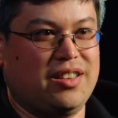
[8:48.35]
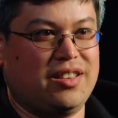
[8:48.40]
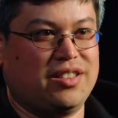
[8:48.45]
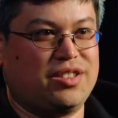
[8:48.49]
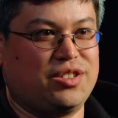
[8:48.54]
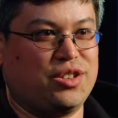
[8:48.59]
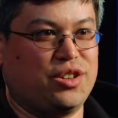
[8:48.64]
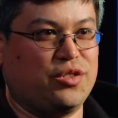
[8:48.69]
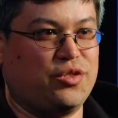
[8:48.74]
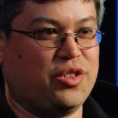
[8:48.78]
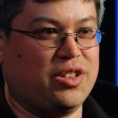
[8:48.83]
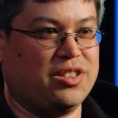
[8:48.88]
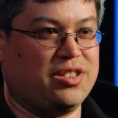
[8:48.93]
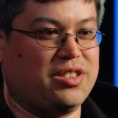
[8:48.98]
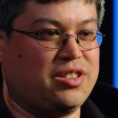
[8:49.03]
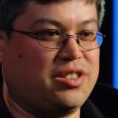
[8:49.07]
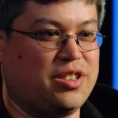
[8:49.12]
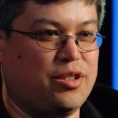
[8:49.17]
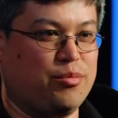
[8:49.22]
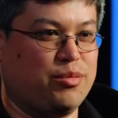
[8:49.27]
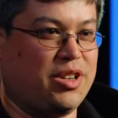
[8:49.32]
surface
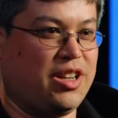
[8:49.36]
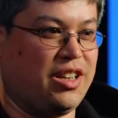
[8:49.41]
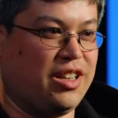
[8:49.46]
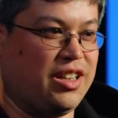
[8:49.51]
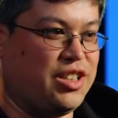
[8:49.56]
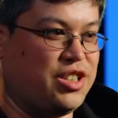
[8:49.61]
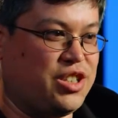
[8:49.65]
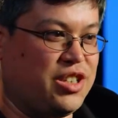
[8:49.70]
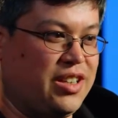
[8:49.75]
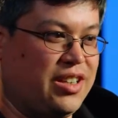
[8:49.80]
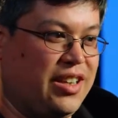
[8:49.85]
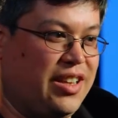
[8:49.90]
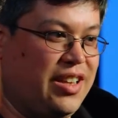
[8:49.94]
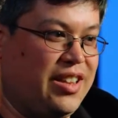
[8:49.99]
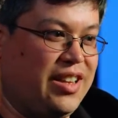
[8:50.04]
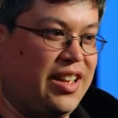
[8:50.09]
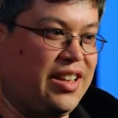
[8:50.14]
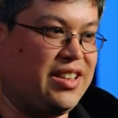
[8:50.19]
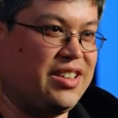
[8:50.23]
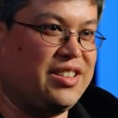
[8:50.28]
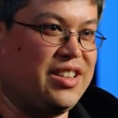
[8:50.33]
some collision,
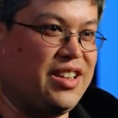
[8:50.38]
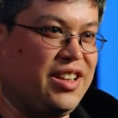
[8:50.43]
and that